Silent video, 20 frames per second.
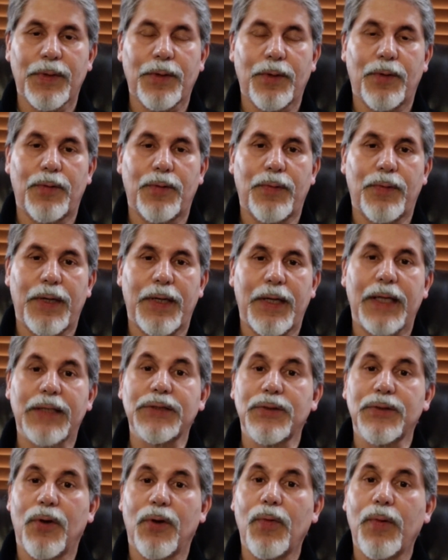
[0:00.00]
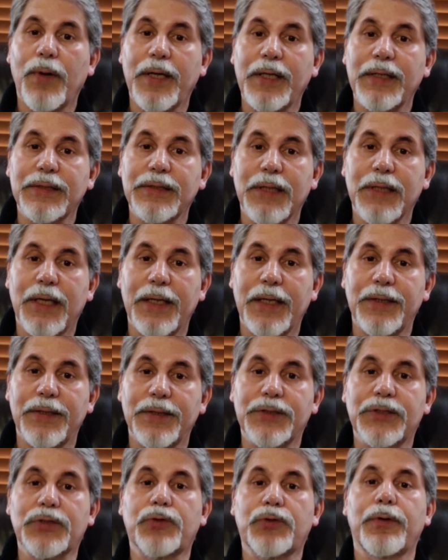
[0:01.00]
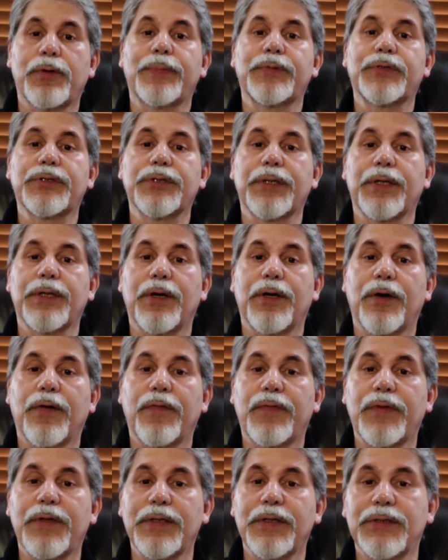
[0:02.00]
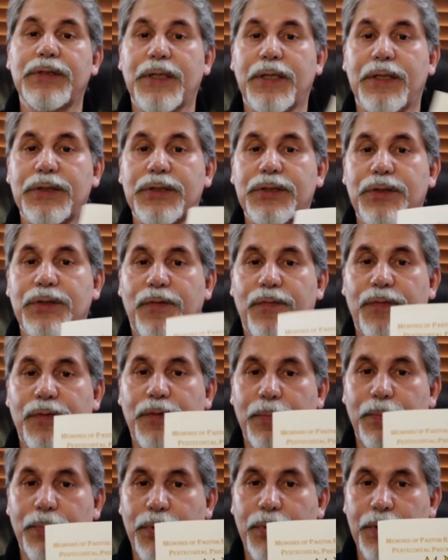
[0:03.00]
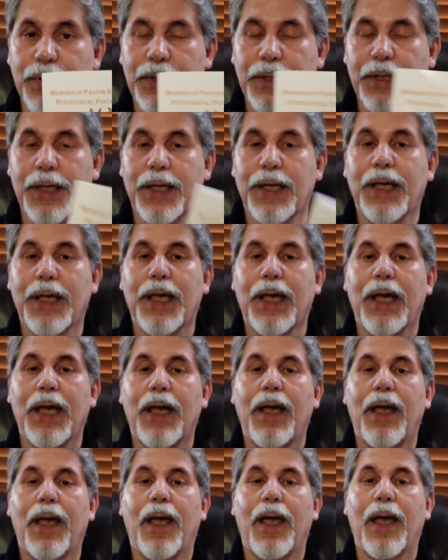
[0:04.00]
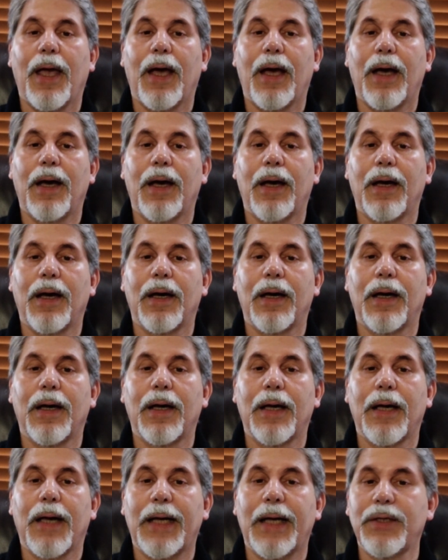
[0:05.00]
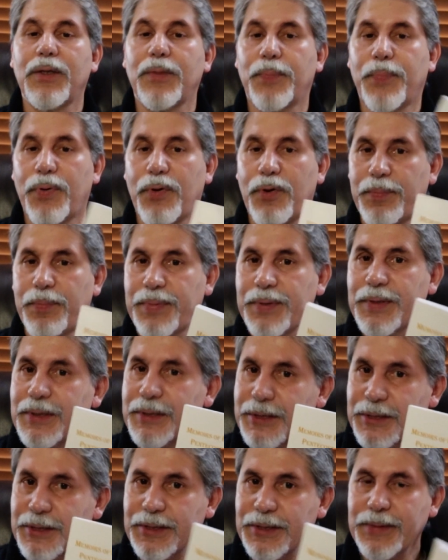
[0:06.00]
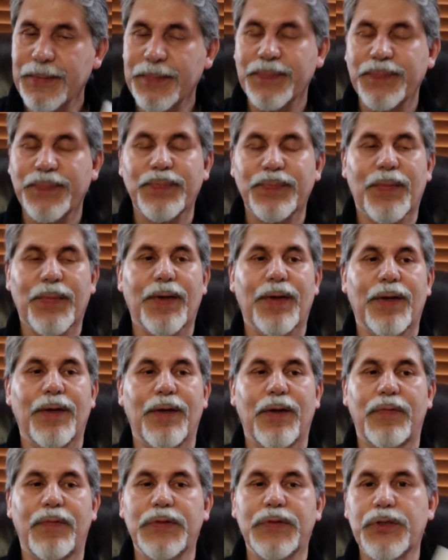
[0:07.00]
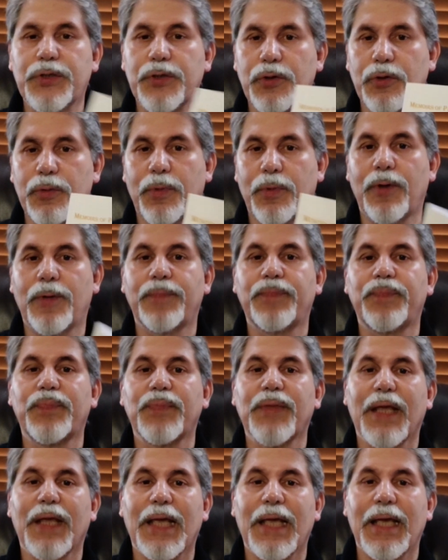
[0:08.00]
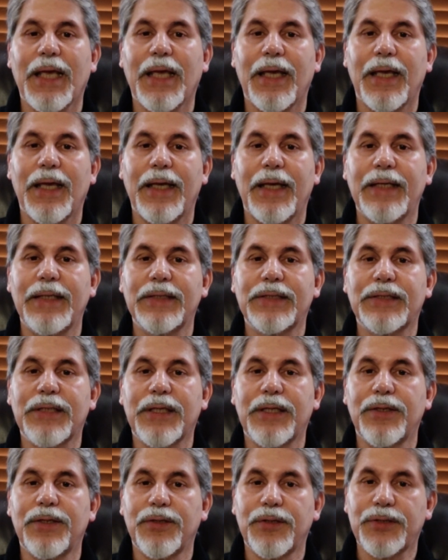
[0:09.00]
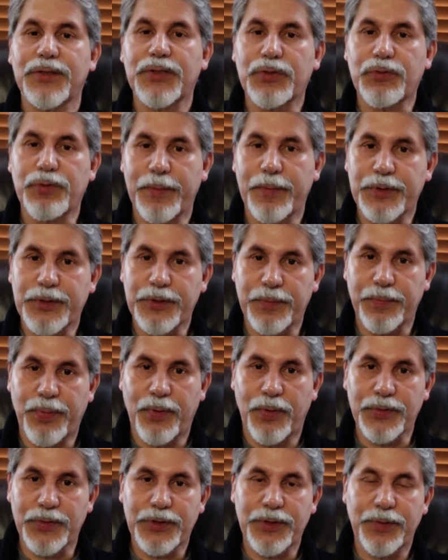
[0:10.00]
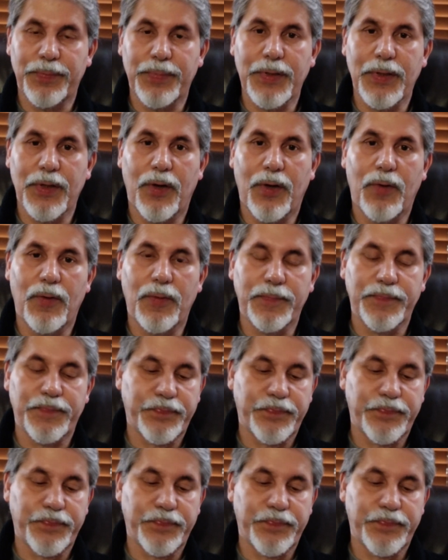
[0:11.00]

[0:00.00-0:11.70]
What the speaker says: All right, as always, a description of the intention of the book and the purpose of its humor is in the description posted below.